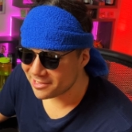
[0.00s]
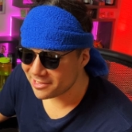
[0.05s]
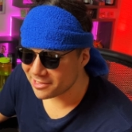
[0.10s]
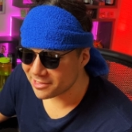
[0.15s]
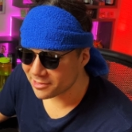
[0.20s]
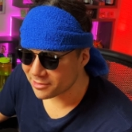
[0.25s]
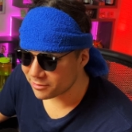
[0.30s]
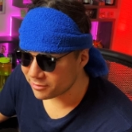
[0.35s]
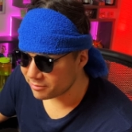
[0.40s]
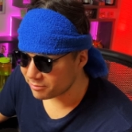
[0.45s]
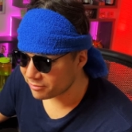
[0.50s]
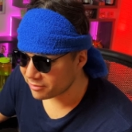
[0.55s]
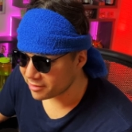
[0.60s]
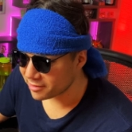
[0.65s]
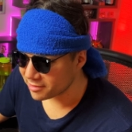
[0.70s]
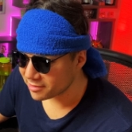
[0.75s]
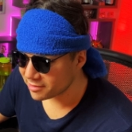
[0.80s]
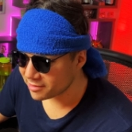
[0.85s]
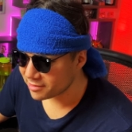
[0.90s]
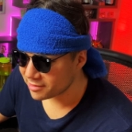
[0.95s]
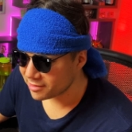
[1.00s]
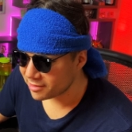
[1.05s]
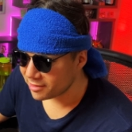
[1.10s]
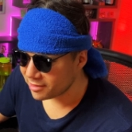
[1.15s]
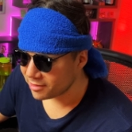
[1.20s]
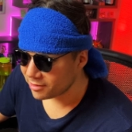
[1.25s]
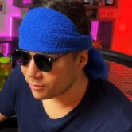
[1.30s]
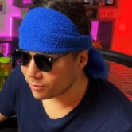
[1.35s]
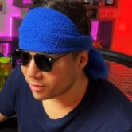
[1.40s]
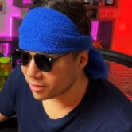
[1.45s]
She's so impressed.
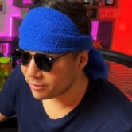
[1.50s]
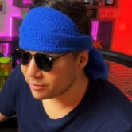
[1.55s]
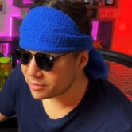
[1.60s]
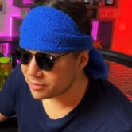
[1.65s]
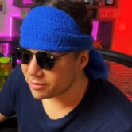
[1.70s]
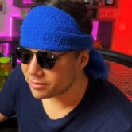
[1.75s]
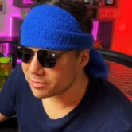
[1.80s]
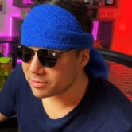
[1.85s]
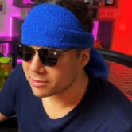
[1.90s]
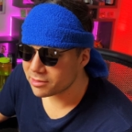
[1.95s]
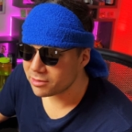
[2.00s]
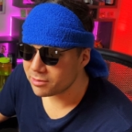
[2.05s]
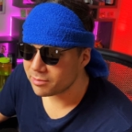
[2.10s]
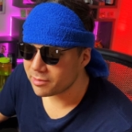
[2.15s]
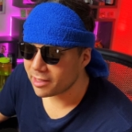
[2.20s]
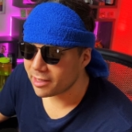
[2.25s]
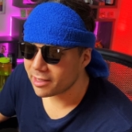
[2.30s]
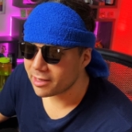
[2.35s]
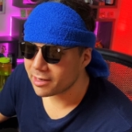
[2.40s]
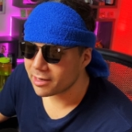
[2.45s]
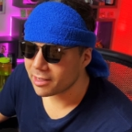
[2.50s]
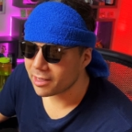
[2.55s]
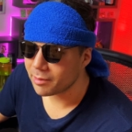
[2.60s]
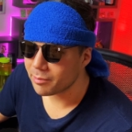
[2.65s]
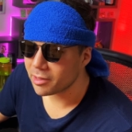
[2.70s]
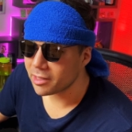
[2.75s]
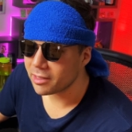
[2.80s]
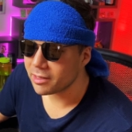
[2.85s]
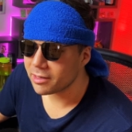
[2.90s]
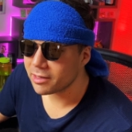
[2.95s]
Why would you assume that? I
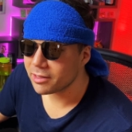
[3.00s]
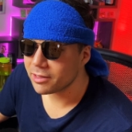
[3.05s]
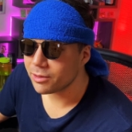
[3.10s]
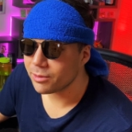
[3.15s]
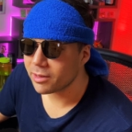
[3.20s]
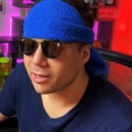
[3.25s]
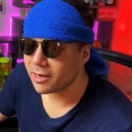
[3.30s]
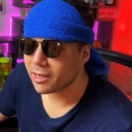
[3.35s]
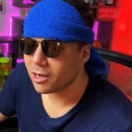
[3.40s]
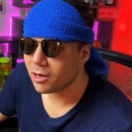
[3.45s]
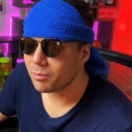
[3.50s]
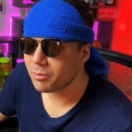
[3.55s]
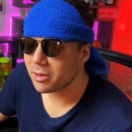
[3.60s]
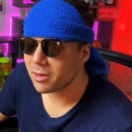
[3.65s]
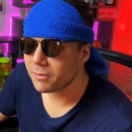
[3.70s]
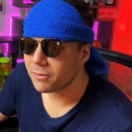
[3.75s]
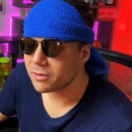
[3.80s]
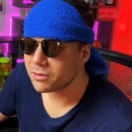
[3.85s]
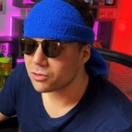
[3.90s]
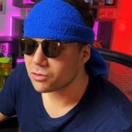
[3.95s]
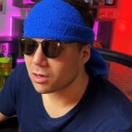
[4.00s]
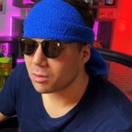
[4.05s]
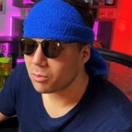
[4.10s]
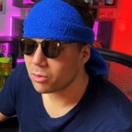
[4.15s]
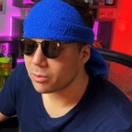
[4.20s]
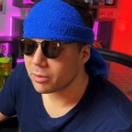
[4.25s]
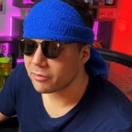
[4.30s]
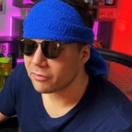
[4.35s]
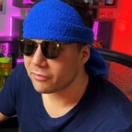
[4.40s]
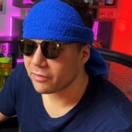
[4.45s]
mean, you can help people in
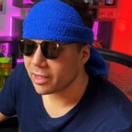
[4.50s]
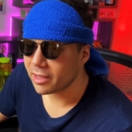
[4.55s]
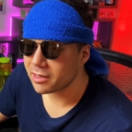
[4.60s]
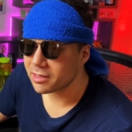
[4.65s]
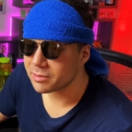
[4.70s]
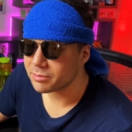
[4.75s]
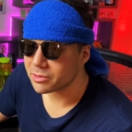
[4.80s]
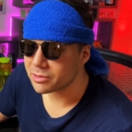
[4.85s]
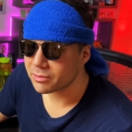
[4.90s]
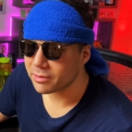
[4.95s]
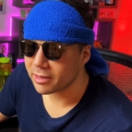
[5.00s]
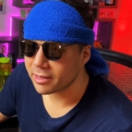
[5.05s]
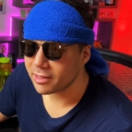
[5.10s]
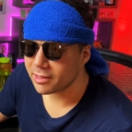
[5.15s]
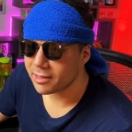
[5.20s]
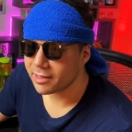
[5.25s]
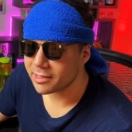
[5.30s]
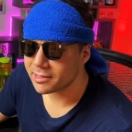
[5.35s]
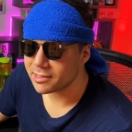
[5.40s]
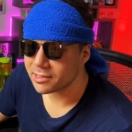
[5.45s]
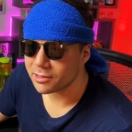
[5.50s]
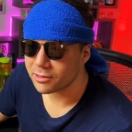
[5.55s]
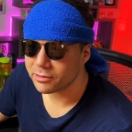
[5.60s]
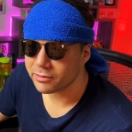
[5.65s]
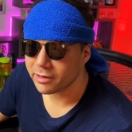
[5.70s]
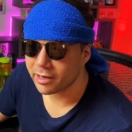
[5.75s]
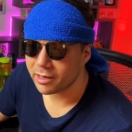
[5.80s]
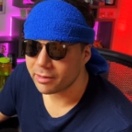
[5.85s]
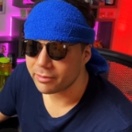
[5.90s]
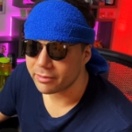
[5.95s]
trouble with phantoms, right? That's
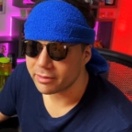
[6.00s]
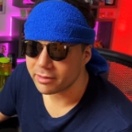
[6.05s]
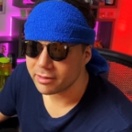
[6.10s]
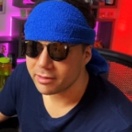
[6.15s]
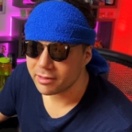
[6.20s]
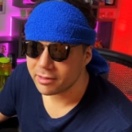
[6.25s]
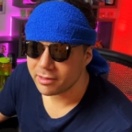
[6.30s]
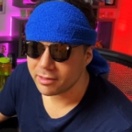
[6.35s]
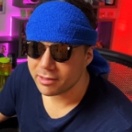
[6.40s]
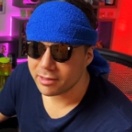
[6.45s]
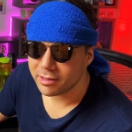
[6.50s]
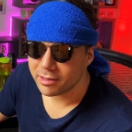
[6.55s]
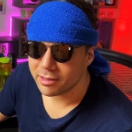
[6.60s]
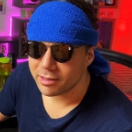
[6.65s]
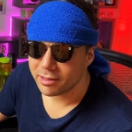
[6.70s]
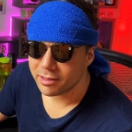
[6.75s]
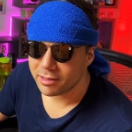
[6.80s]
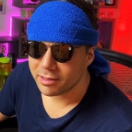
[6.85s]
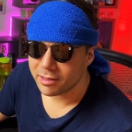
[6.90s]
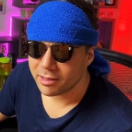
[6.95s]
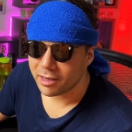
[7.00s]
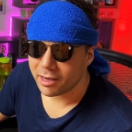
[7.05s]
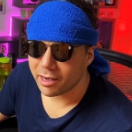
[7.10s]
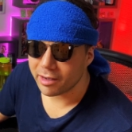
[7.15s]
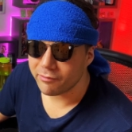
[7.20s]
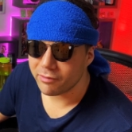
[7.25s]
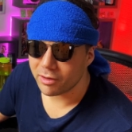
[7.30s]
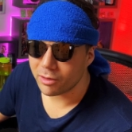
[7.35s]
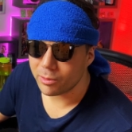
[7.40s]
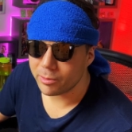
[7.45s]
incredible.
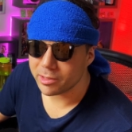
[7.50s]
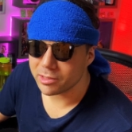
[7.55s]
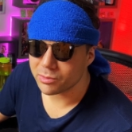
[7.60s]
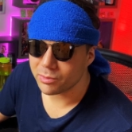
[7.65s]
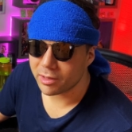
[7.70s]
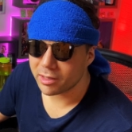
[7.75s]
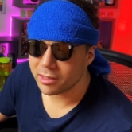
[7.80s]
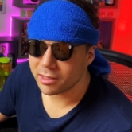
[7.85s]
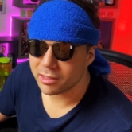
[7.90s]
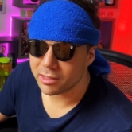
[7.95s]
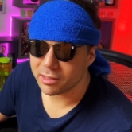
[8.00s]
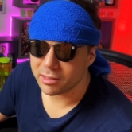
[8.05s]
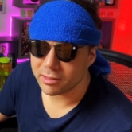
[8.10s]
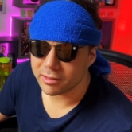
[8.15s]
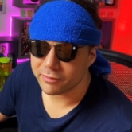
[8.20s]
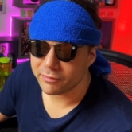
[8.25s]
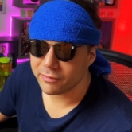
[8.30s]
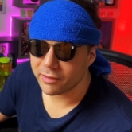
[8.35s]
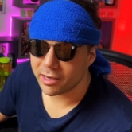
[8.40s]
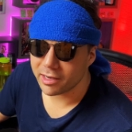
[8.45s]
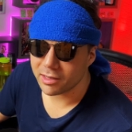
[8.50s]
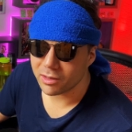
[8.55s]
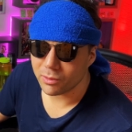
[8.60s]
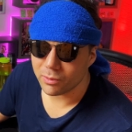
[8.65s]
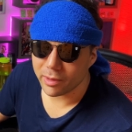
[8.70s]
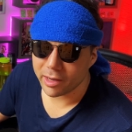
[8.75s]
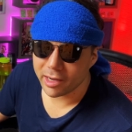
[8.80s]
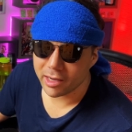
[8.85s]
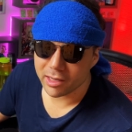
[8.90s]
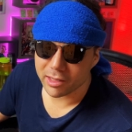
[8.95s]
I've always wanted to find a
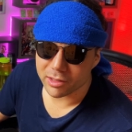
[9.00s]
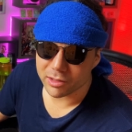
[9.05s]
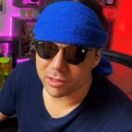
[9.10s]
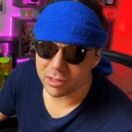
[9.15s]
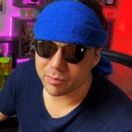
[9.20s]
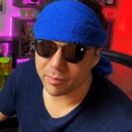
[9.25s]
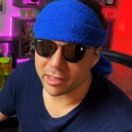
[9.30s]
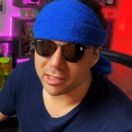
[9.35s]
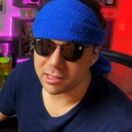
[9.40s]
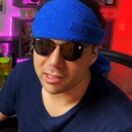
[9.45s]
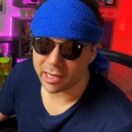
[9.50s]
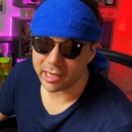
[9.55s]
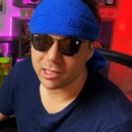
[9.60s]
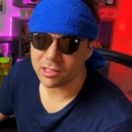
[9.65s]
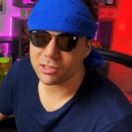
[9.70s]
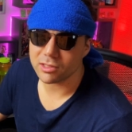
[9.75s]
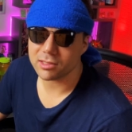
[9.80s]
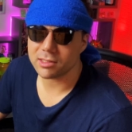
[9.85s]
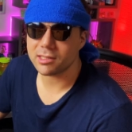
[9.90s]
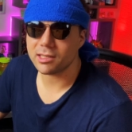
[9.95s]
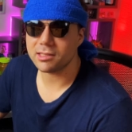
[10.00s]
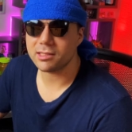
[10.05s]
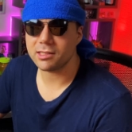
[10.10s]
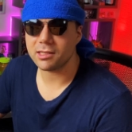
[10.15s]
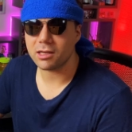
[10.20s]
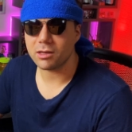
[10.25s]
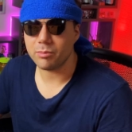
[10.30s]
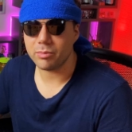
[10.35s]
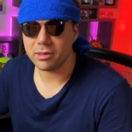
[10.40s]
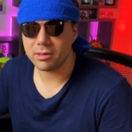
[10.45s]
way to use my danger
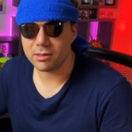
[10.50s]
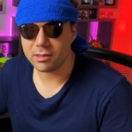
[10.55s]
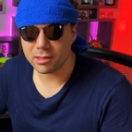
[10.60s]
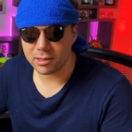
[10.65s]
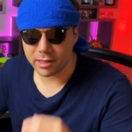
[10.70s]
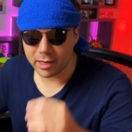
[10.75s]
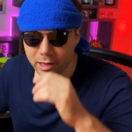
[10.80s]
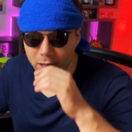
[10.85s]
sensing ability to